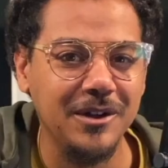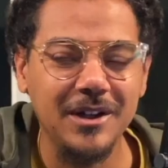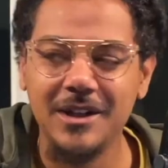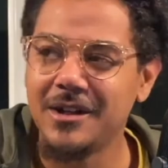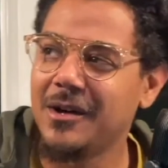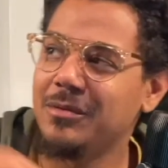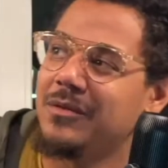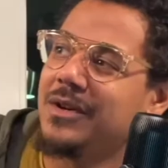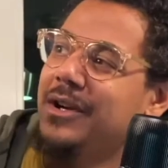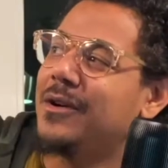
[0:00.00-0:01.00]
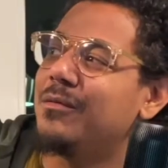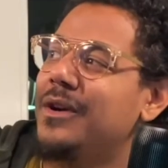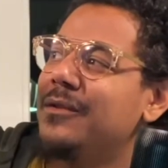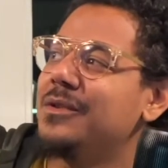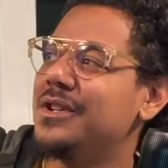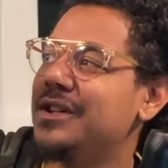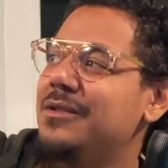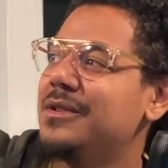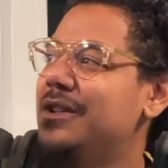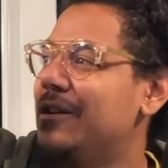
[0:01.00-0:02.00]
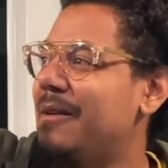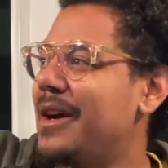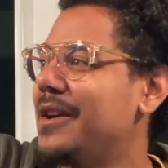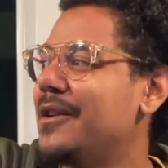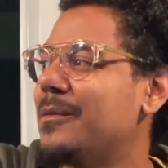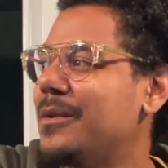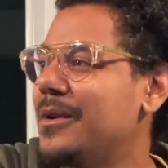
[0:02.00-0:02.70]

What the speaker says: Come over here, bro. We good right here, pimp.